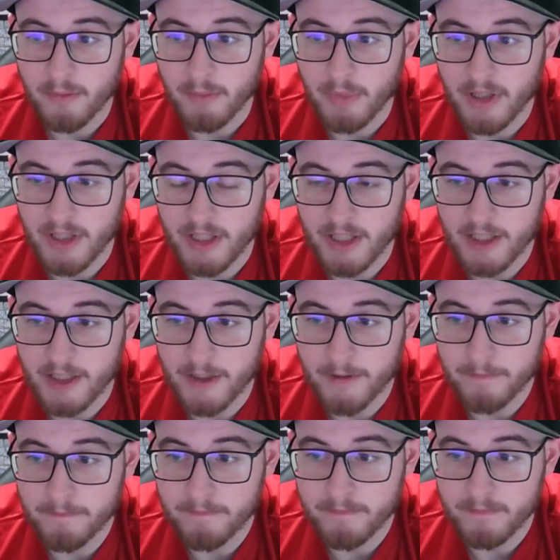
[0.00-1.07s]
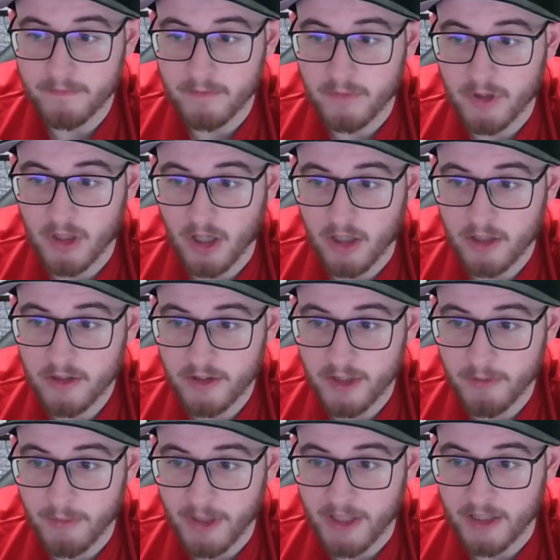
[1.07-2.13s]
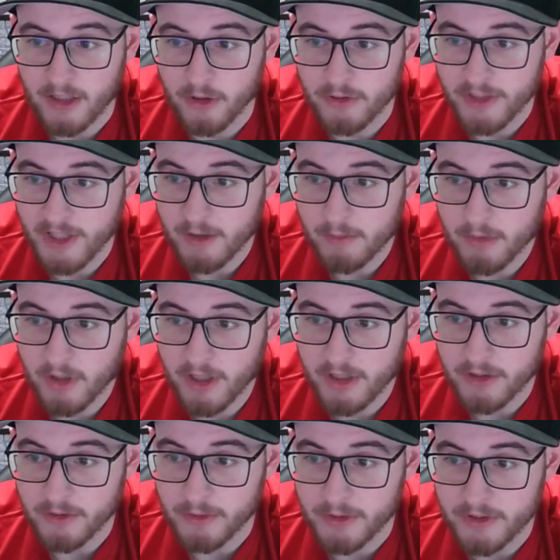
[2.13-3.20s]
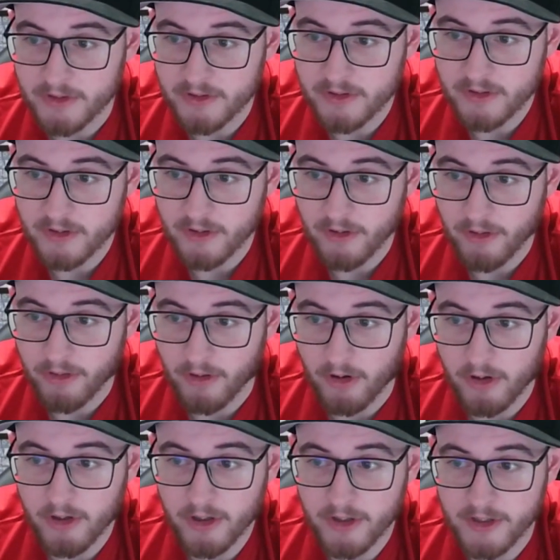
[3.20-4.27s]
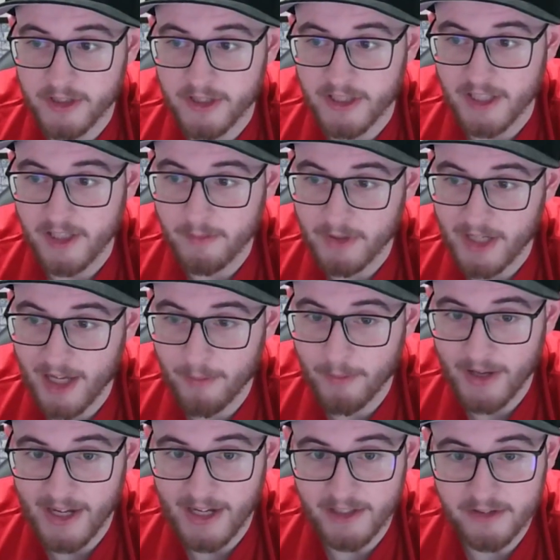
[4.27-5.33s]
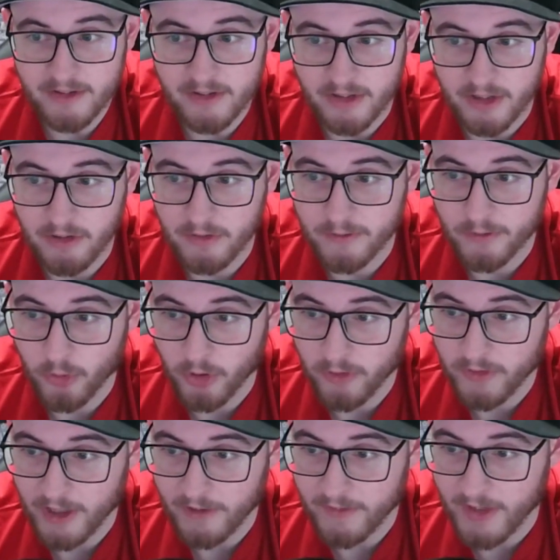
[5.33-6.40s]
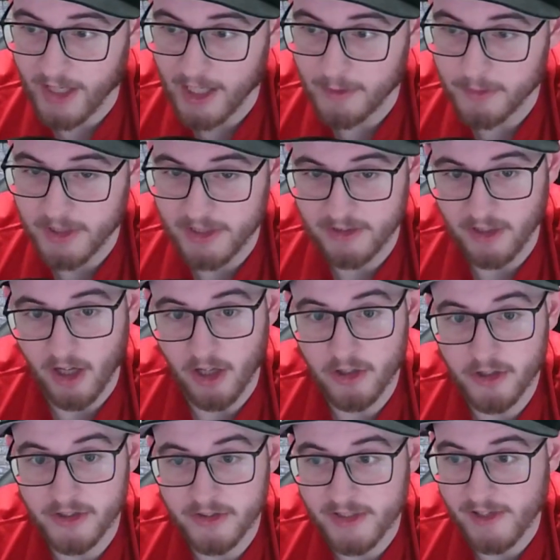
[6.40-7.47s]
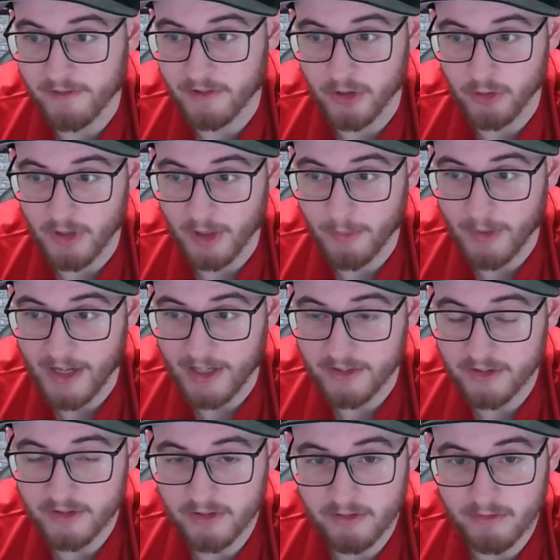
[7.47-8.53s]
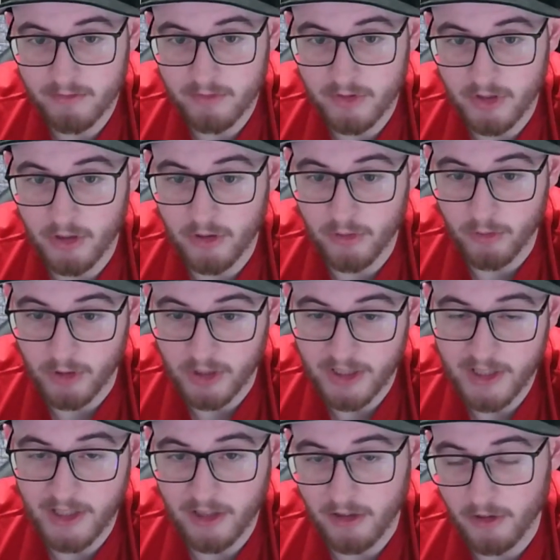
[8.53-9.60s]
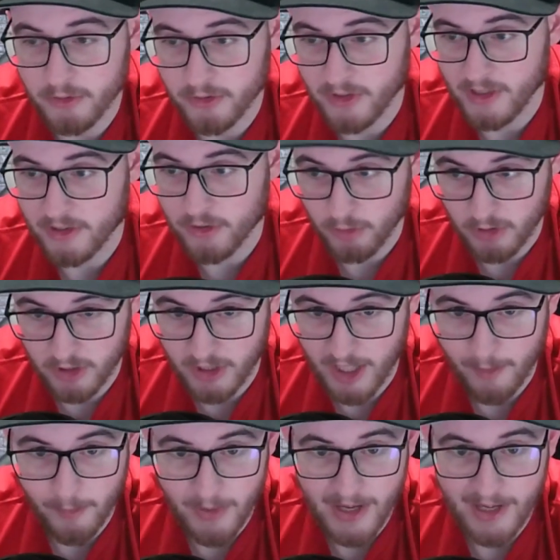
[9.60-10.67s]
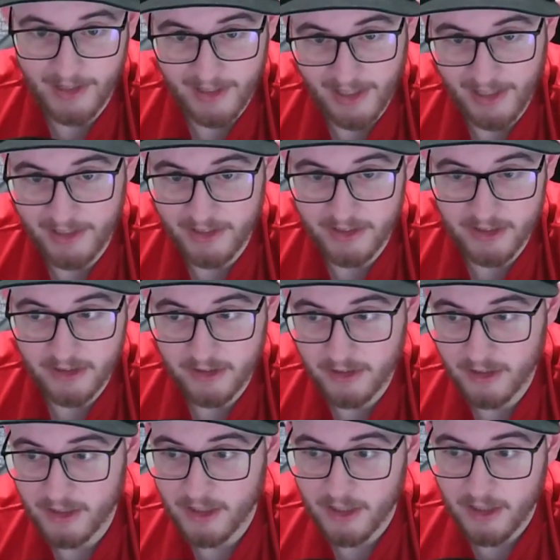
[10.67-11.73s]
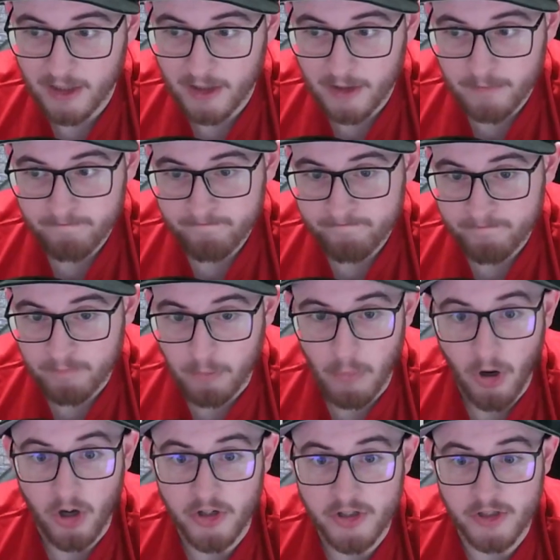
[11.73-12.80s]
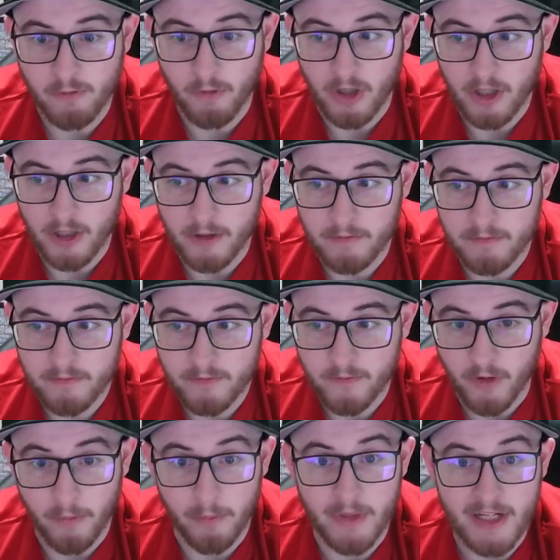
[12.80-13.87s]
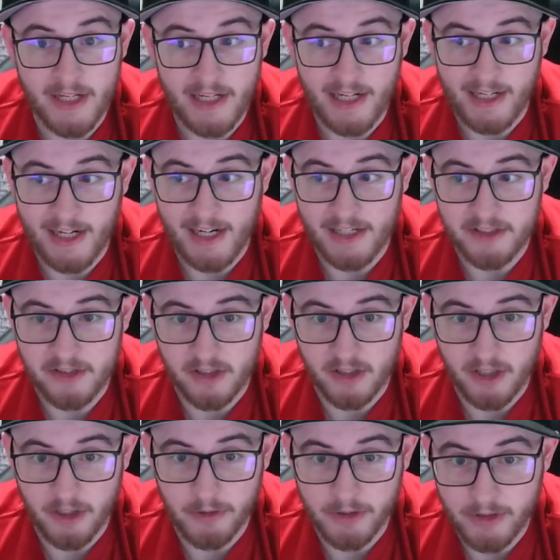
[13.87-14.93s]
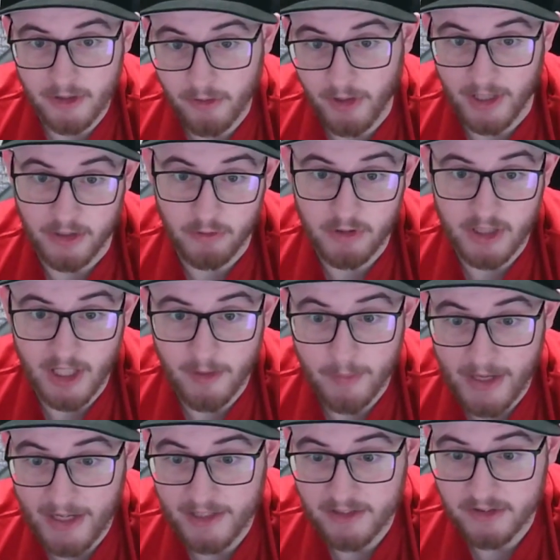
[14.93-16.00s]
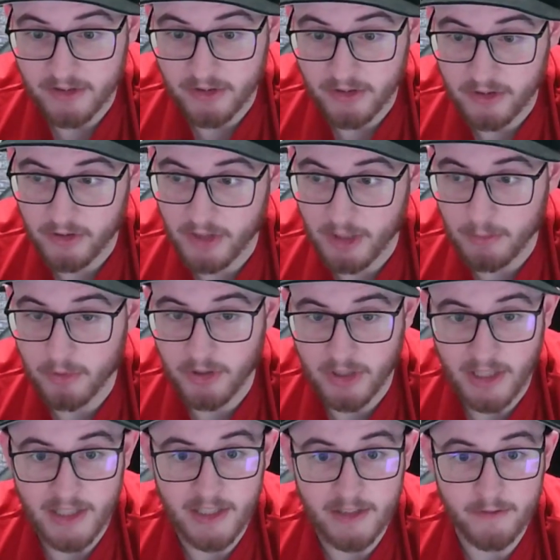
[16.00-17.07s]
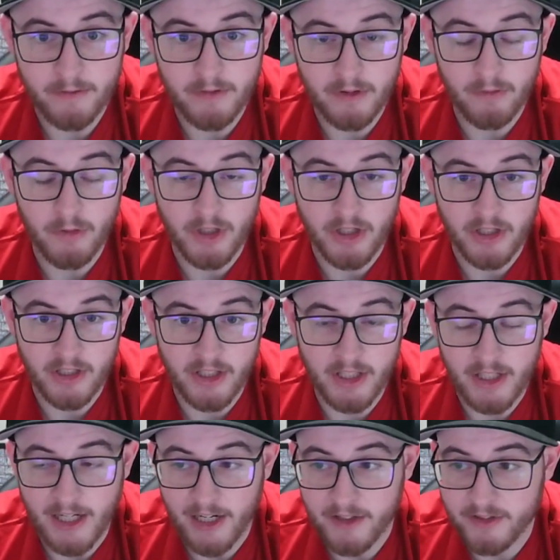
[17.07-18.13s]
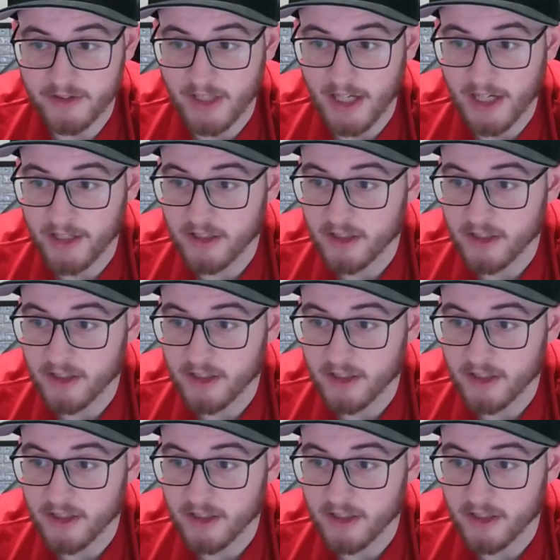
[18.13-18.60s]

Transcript: But currently, man, Jose Abreu is 3rd on the team in at-bats. In 45 games, he has 172 at-bats. So we're getting close to that 200 at-bat kind of margin where, for me, I kind of start going, okay, 200 at-bats, you get a pretty good idea of what you're going to get out of this guy.